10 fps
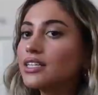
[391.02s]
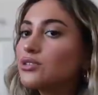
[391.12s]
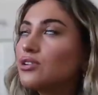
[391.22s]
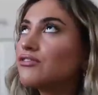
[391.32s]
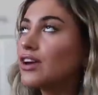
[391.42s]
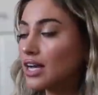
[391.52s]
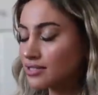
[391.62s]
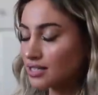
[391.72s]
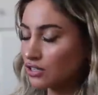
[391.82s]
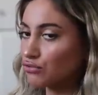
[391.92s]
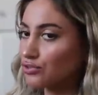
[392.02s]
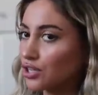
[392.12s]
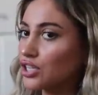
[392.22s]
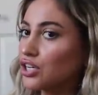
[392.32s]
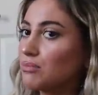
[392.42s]
need to invest in a
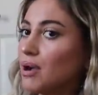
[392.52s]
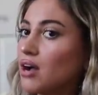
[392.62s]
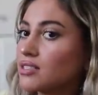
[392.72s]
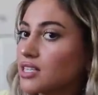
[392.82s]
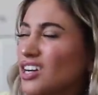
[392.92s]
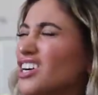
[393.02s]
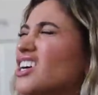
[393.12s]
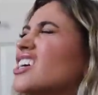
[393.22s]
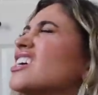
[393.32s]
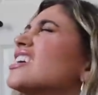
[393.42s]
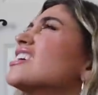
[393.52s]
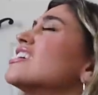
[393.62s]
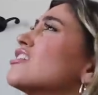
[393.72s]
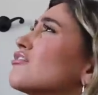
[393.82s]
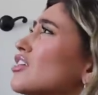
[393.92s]
really good box cutter
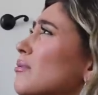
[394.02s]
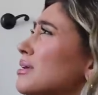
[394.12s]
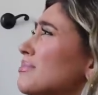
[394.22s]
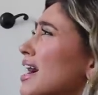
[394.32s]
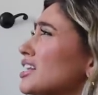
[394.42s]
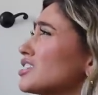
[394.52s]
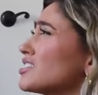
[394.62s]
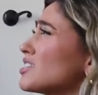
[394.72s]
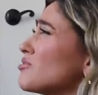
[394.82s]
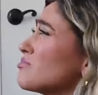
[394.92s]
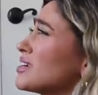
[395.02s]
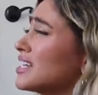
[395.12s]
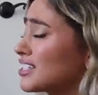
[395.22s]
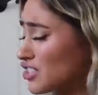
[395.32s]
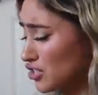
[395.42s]
for how many packages I open.
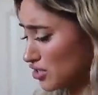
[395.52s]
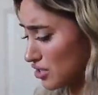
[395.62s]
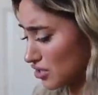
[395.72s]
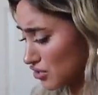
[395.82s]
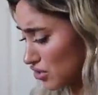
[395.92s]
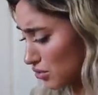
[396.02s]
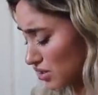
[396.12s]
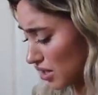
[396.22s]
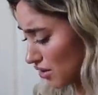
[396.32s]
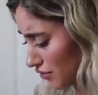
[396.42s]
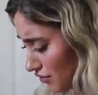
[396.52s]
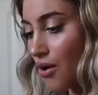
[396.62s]
It's just so tough.